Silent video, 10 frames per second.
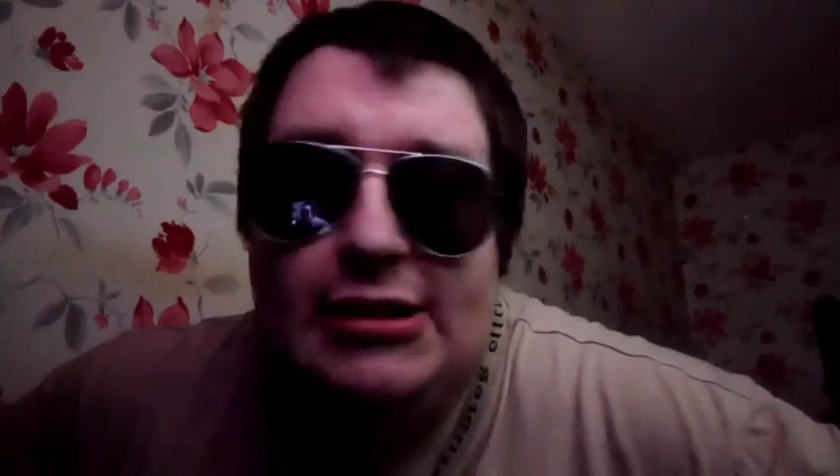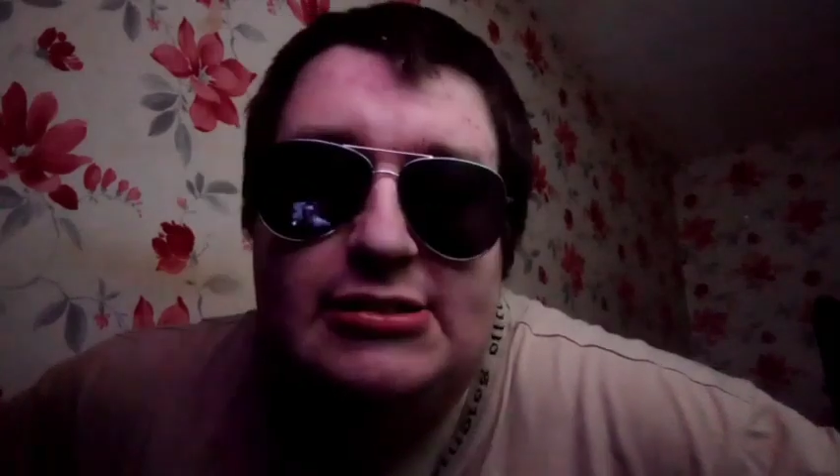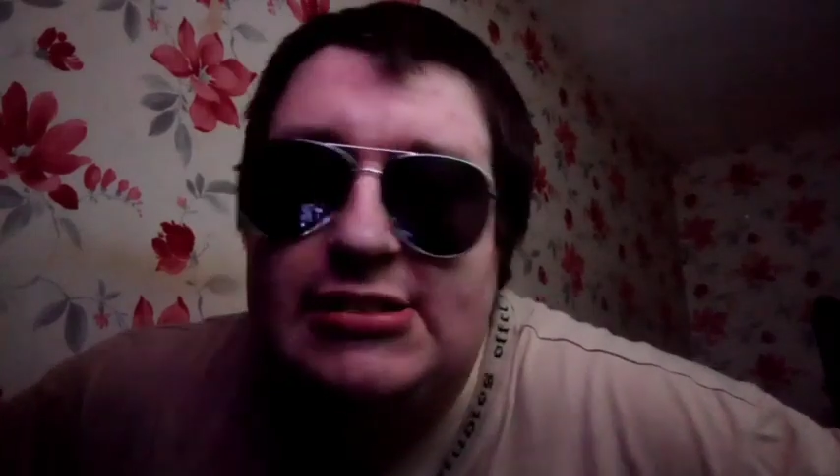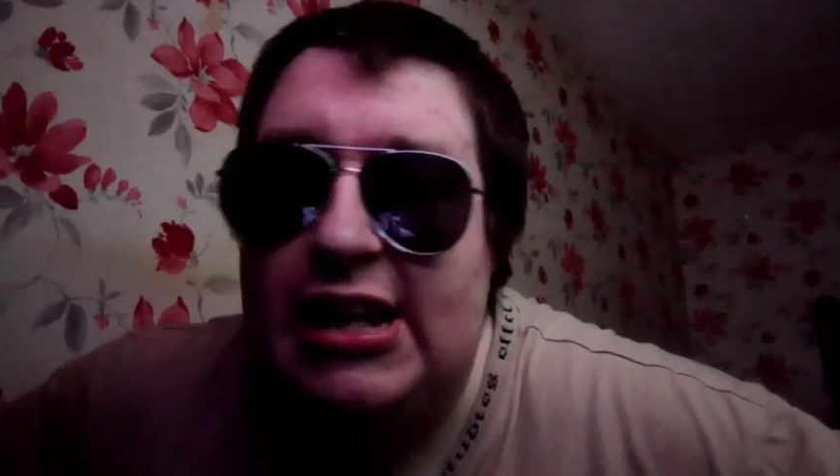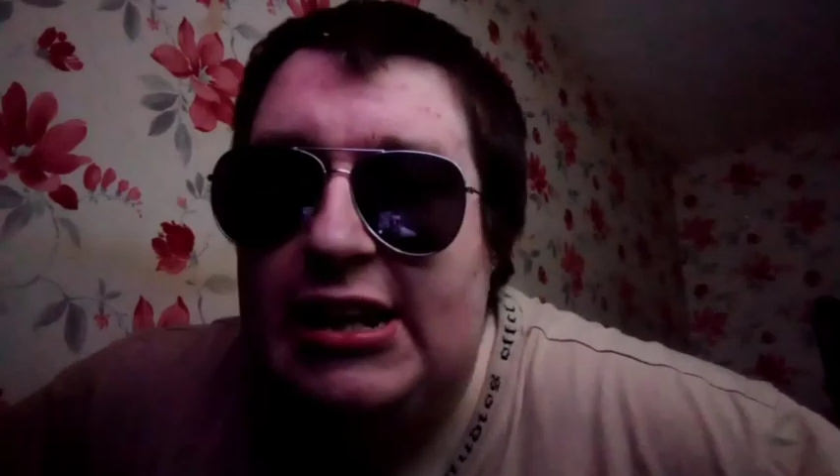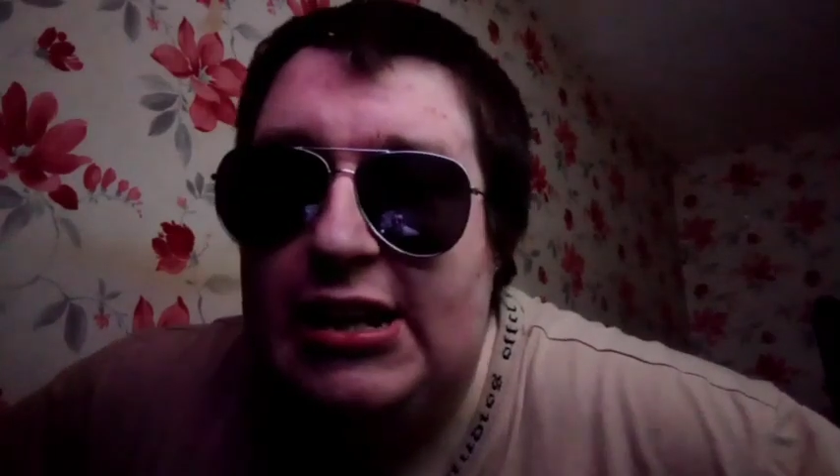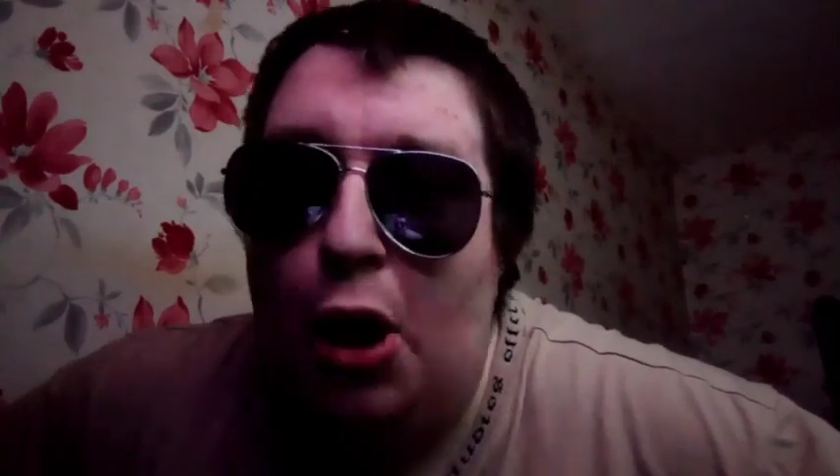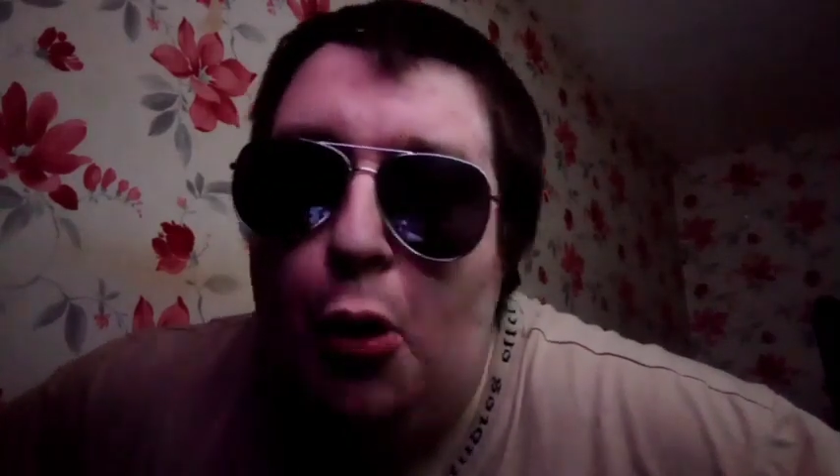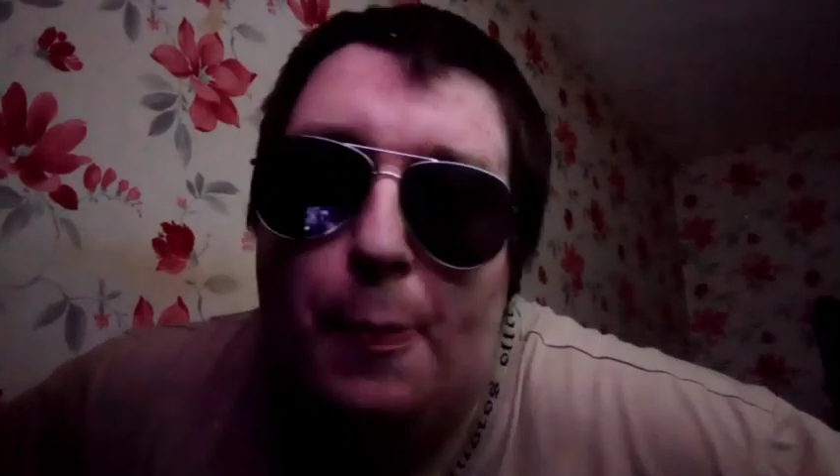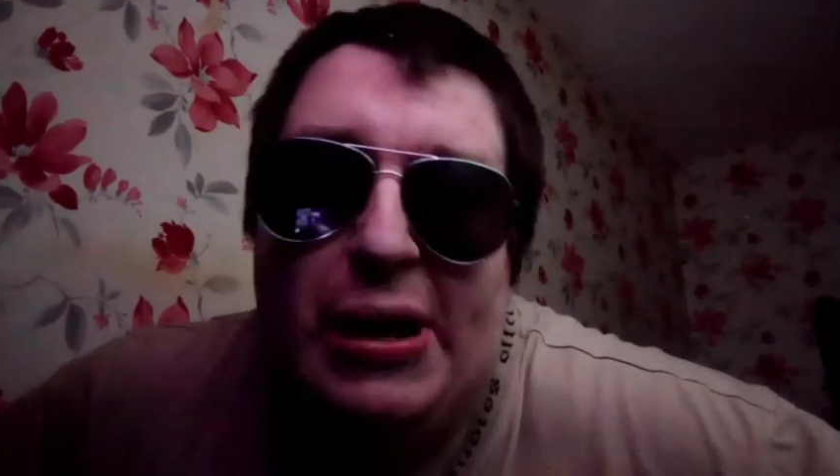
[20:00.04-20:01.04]

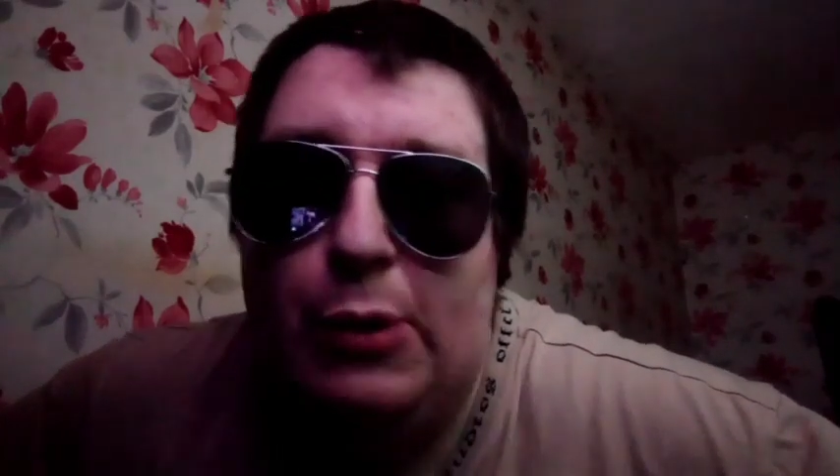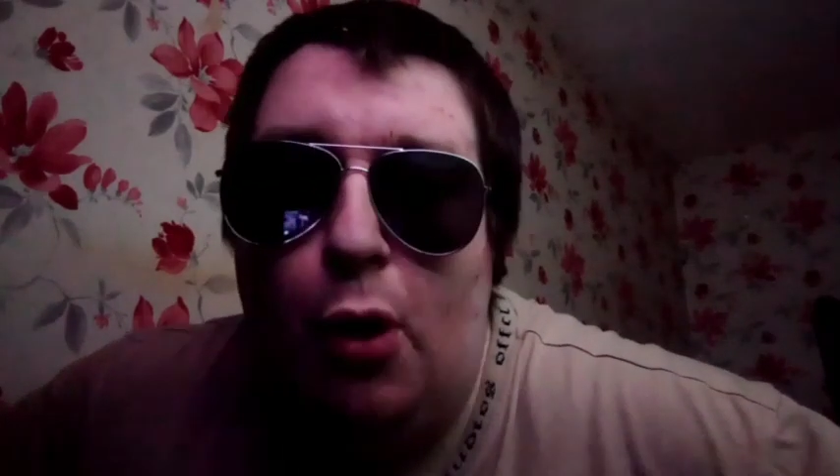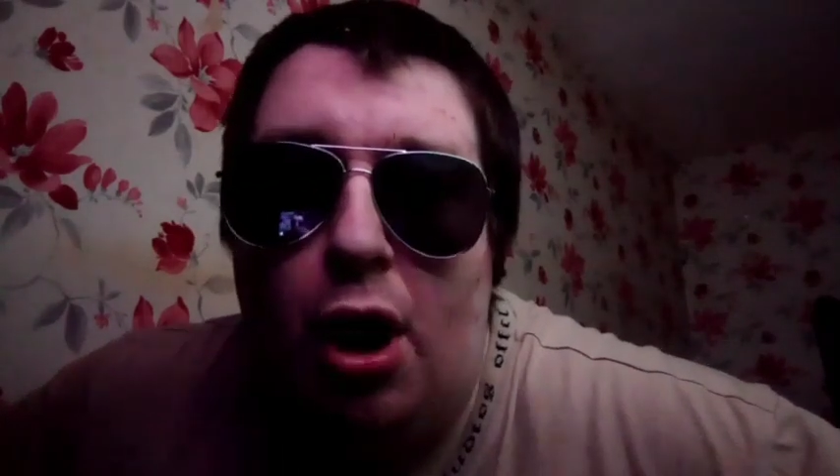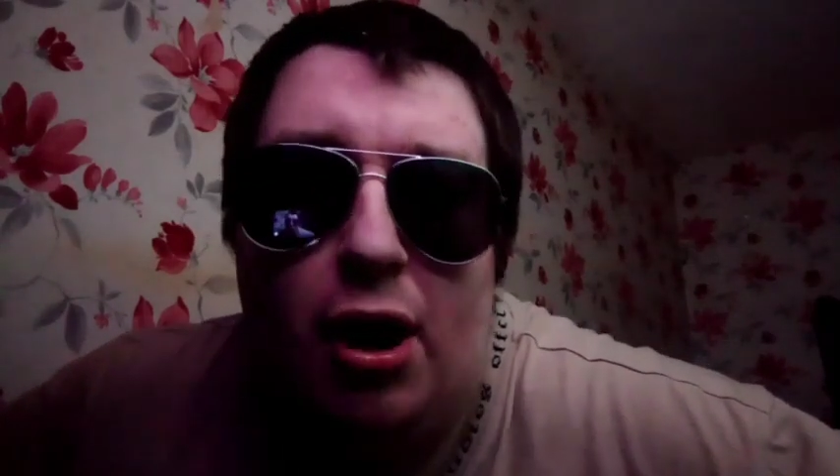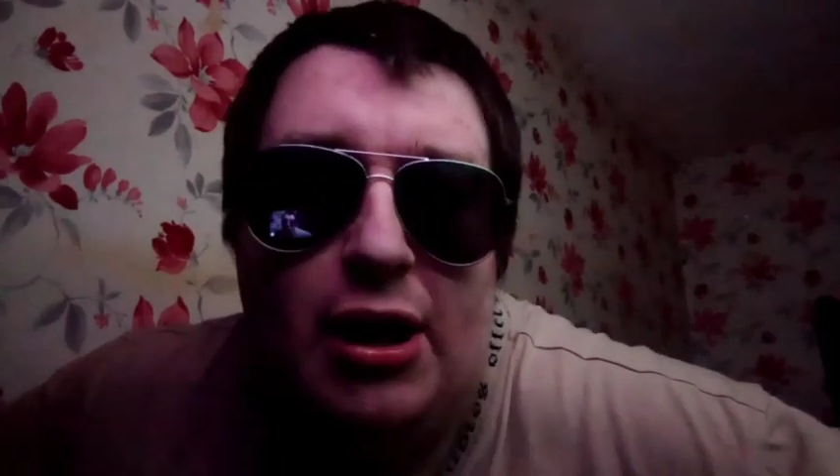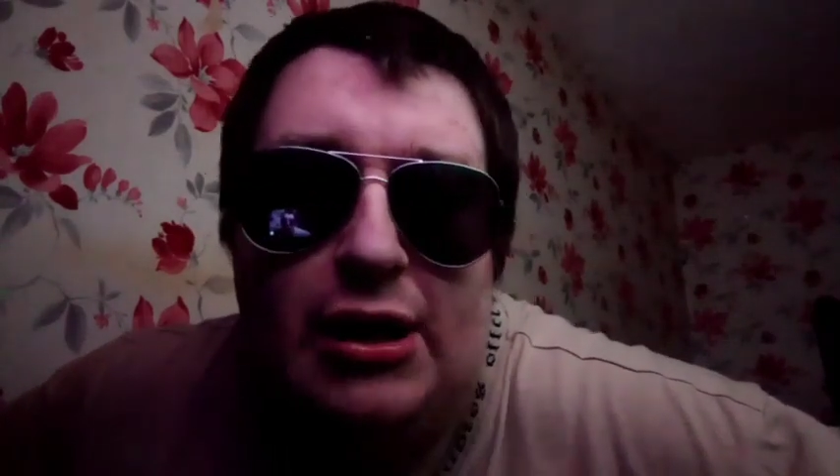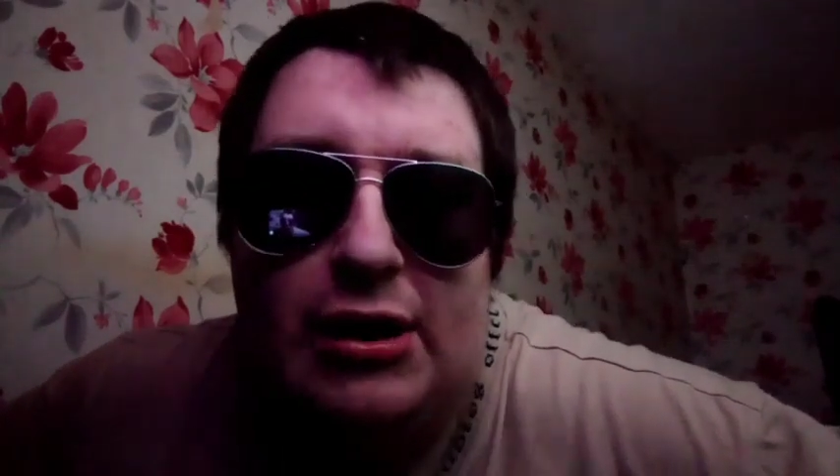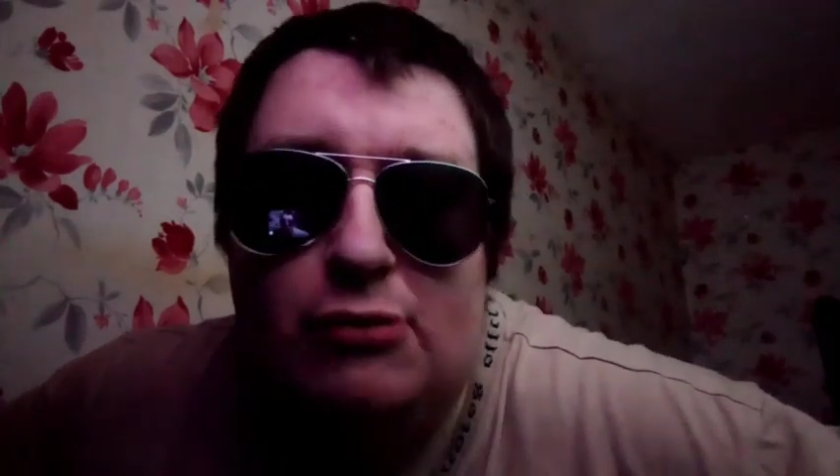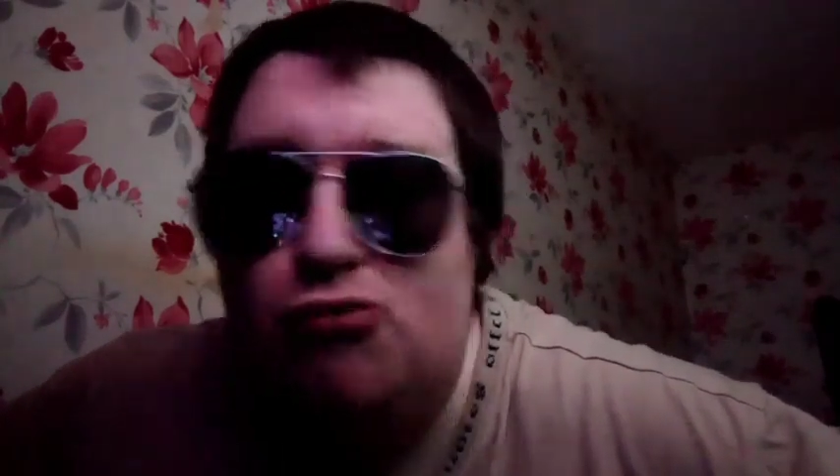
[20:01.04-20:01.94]
C-O-P-Y